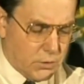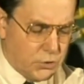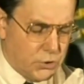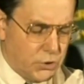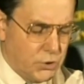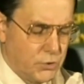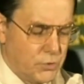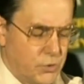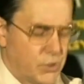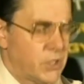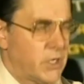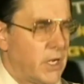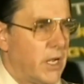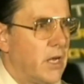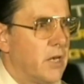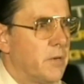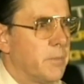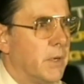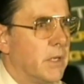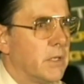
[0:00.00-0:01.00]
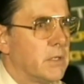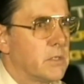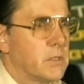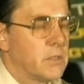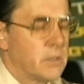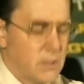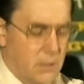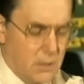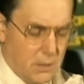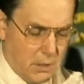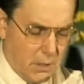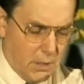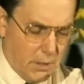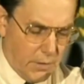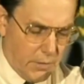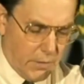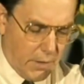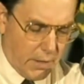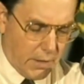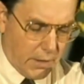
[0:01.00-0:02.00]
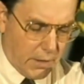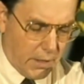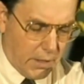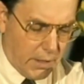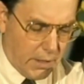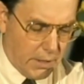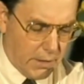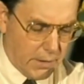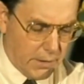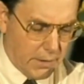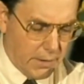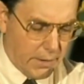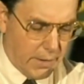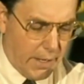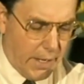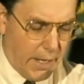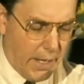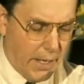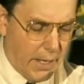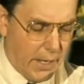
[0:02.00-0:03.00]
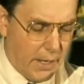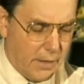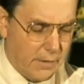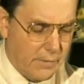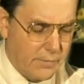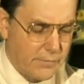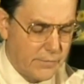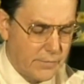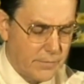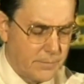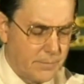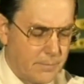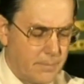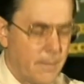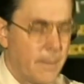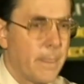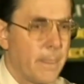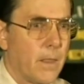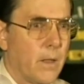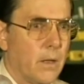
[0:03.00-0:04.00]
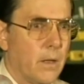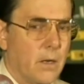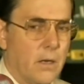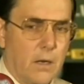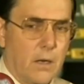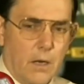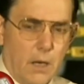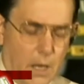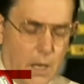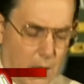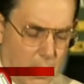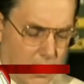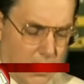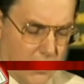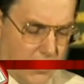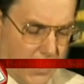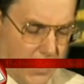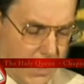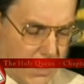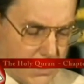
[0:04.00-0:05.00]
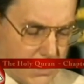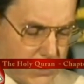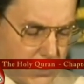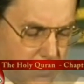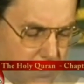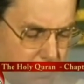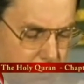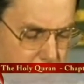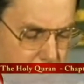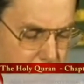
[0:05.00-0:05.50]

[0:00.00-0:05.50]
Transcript: two statements that I have are that,